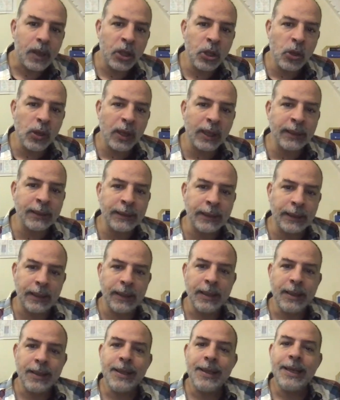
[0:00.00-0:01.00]
you can see
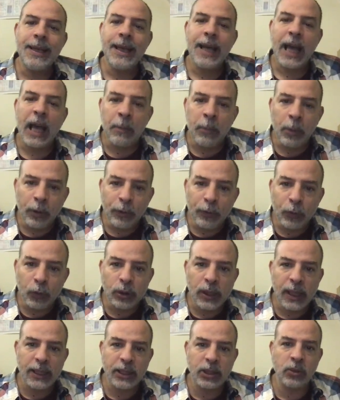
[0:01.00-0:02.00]
amorphous
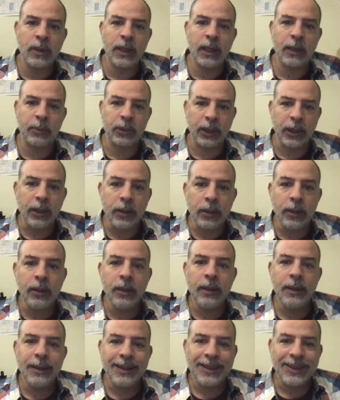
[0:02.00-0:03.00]
calcium carbonate
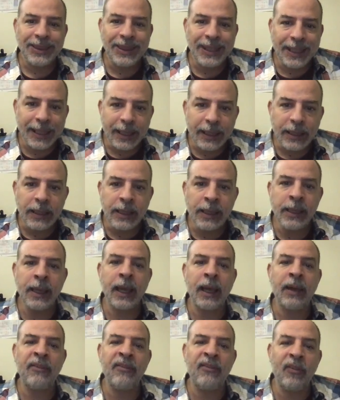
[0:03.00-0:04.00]
decaying
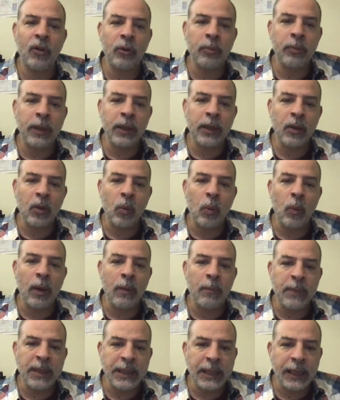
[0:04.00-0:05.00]
and forming
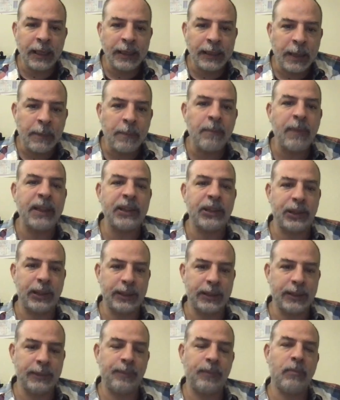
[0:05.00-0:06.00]
one mineral named baterite.